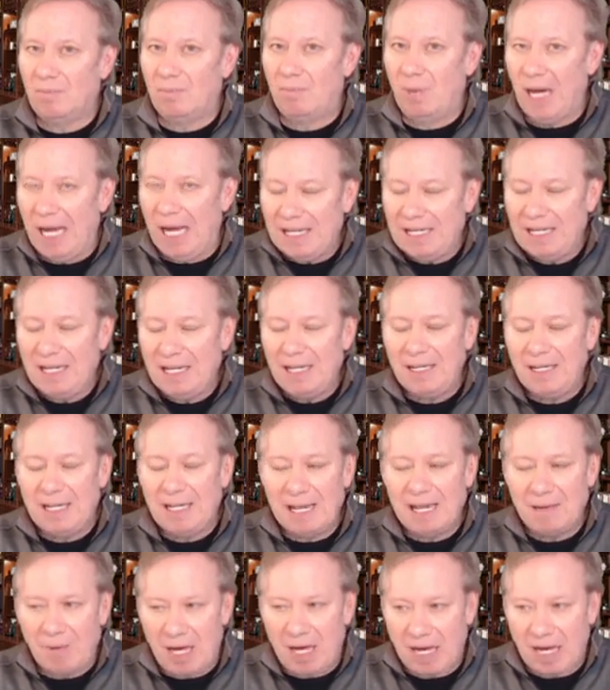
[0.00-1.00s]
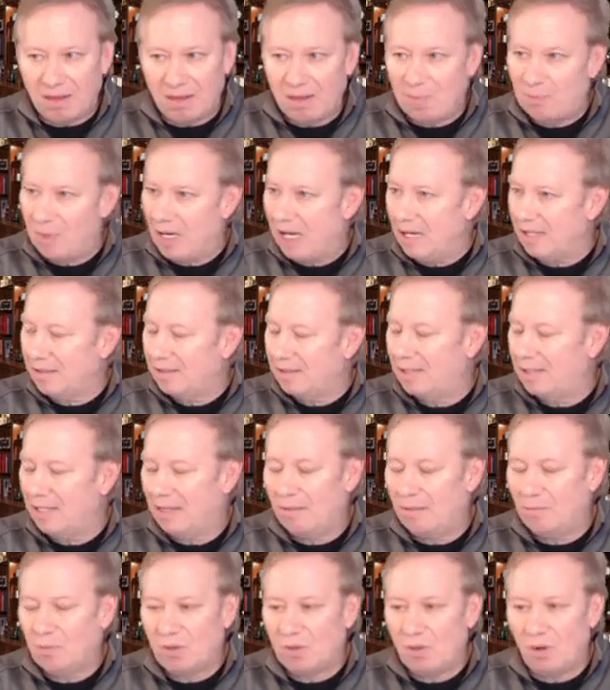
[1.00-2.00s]
Biden came out of the box and
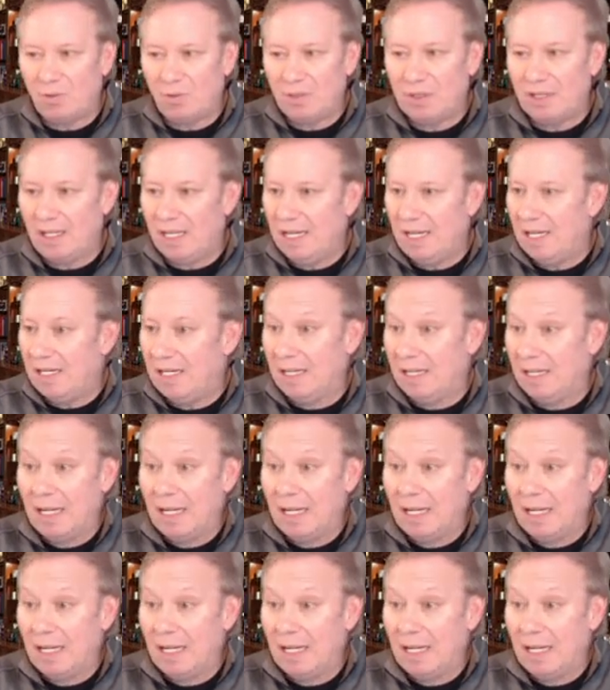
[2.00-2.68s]
then was always ahead.